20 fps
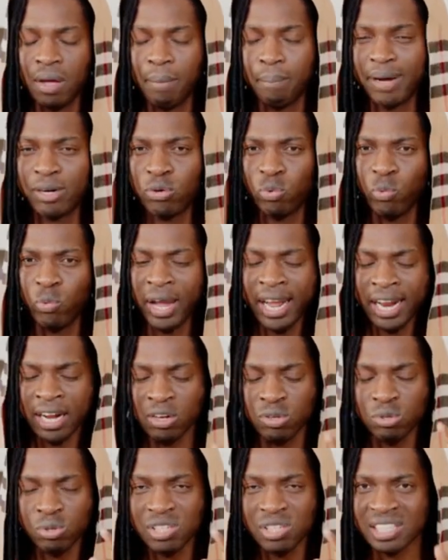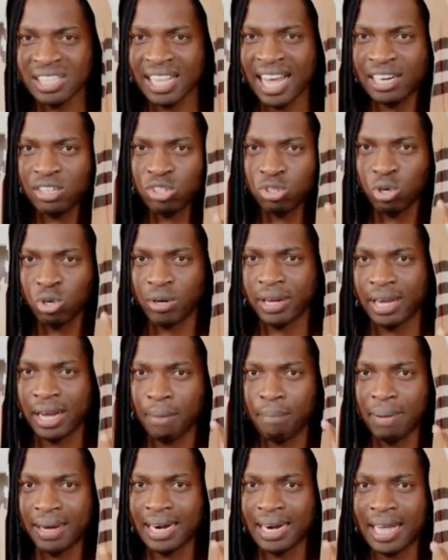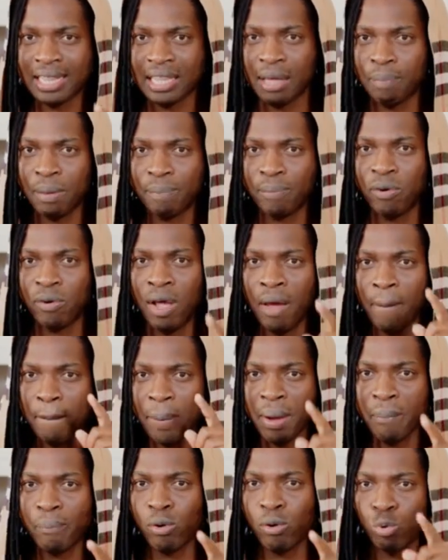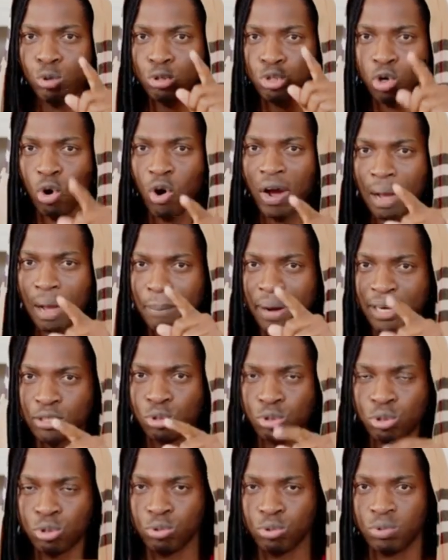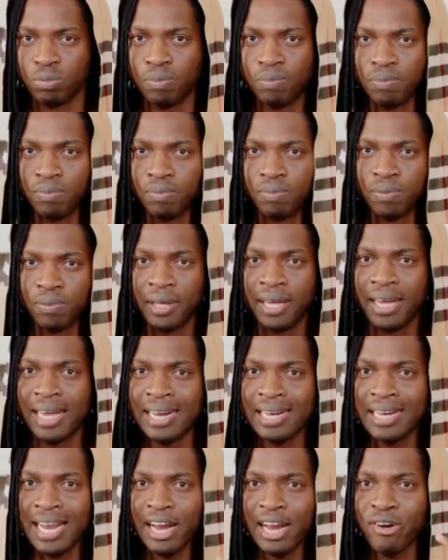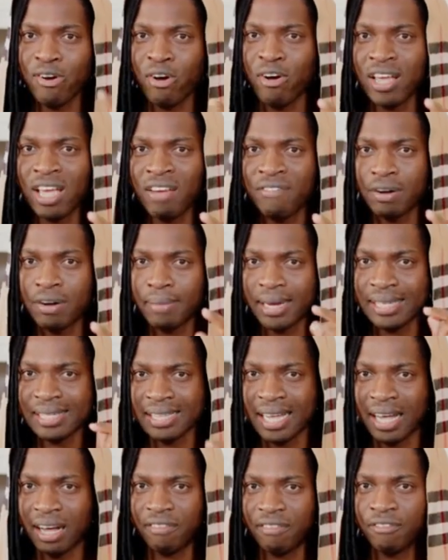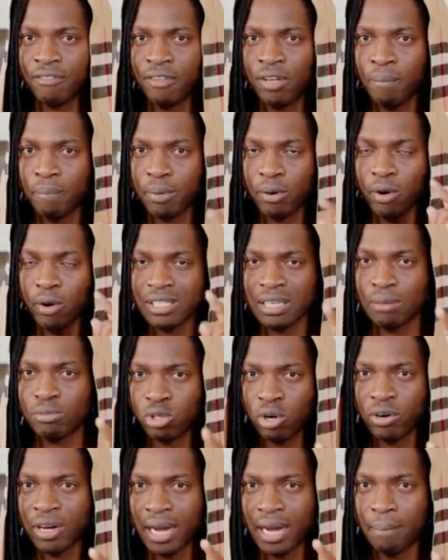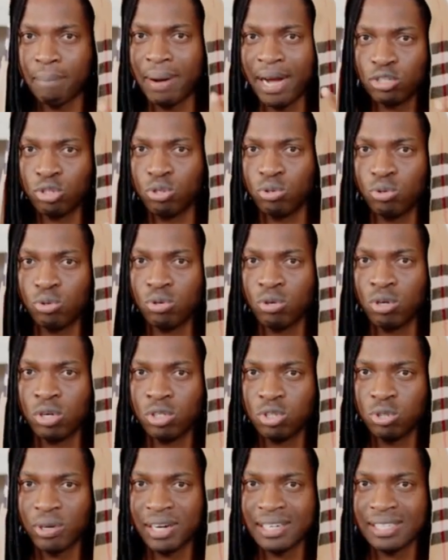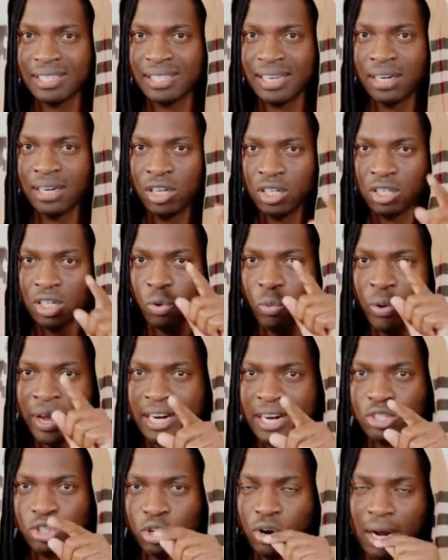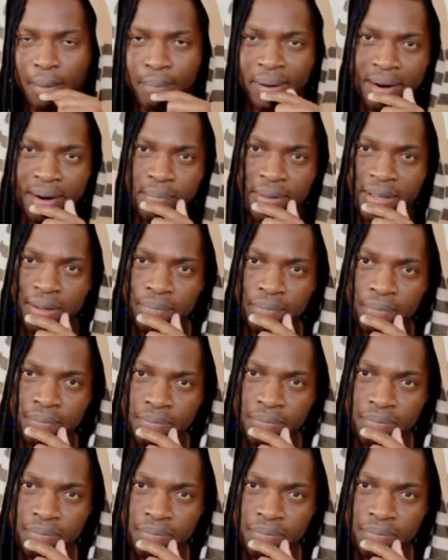But when you start talking about other people, people will talk about you too. And I know even myself, because I'm talking about you, do you understand? They will talk about me.